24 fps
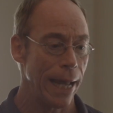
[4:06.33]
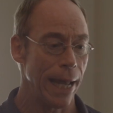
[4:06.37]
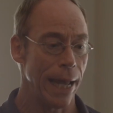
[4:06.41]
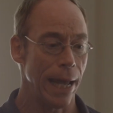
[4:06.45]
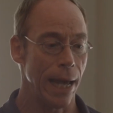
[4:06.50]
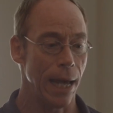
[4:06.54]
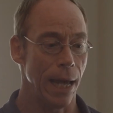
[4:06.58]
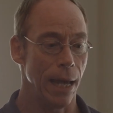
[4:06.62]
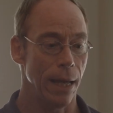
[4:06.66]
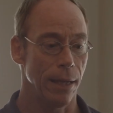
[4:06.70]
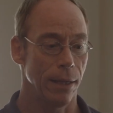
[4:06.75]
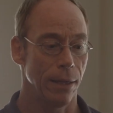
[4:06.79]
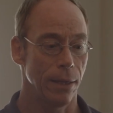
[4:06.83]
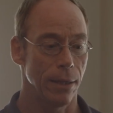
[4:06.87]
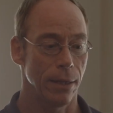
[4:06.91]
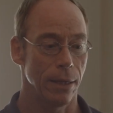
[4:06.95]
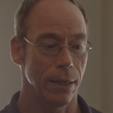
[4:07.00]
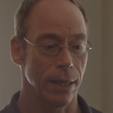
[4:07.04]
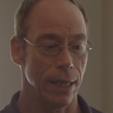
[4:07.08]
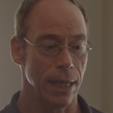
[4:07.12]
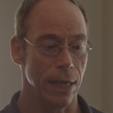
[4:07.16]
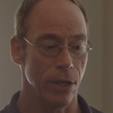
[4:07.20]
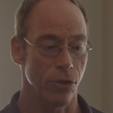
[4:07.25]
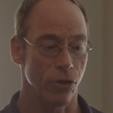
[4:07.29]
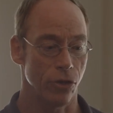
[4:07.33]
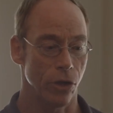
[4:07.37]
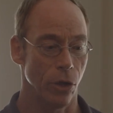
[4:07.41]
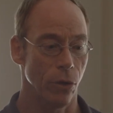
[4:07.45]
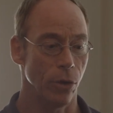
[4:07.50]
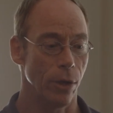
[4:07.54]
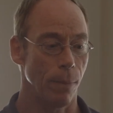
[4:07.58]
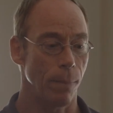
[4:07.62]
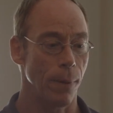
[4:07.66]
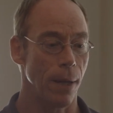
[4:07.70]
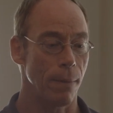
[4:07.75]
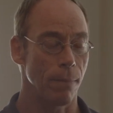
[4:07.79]
and he
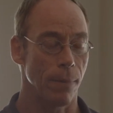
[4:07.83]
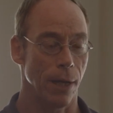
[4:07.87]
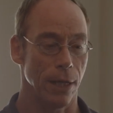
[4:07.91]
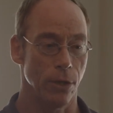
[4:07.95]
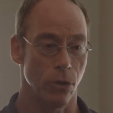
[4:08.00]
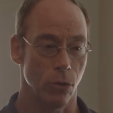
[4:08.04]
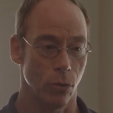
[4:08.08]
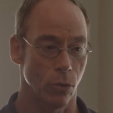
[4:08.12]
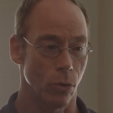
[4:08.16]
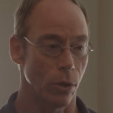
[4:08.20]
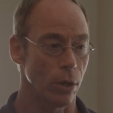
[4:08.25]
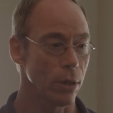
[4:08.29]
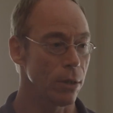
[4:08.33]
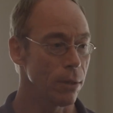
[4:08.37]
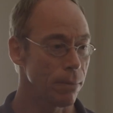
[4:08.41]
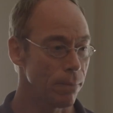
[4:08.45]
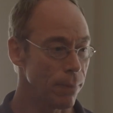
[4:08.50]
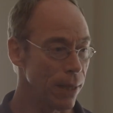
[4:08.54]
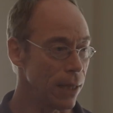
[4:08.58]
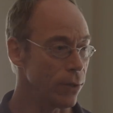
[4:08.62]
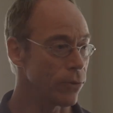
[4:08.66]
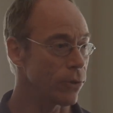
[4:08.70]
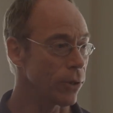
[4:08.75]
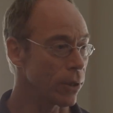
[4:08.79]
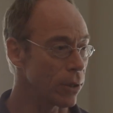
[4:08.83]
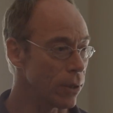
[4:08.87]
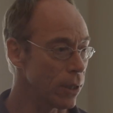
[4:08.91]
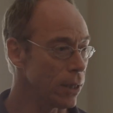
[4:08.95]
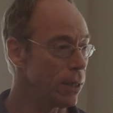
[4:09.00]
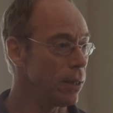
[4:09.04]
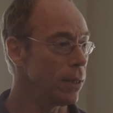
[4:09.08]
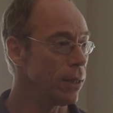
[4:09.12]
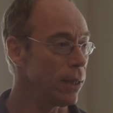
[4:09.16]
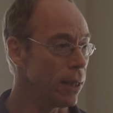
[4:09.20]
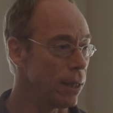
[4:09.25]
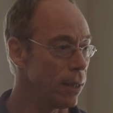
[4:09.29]
showed up at my door,
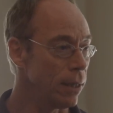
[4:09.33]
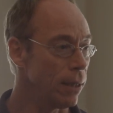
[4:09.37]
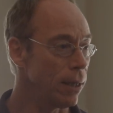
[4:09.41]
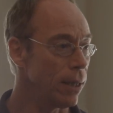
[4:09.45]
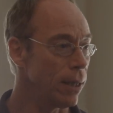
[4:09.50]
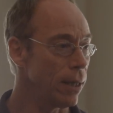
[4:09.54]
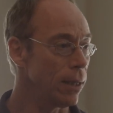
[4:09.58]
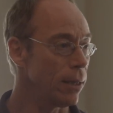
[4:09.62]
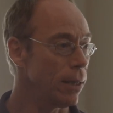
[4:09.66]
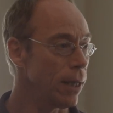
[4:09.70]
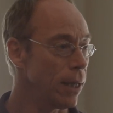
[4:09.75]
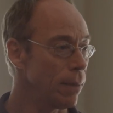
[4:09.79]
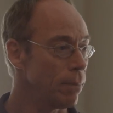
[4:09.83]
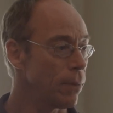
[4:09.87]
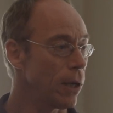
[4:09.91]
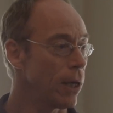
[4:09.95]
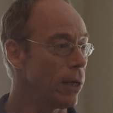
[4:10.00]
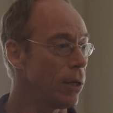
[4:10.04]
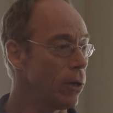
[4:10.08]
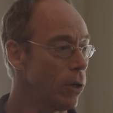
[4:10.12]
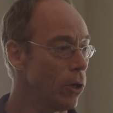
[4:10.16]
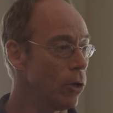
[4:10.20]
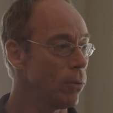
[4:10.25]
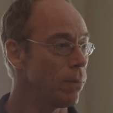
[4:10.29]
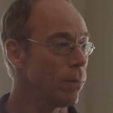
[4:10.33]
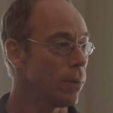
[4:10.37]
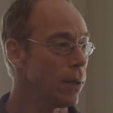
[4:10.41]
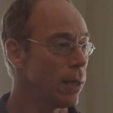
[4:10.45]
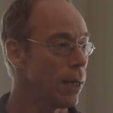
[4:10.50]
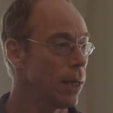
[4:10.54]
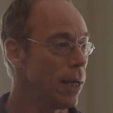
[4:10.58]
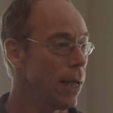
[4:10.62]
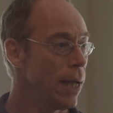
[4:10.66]
basically, and at, at my home,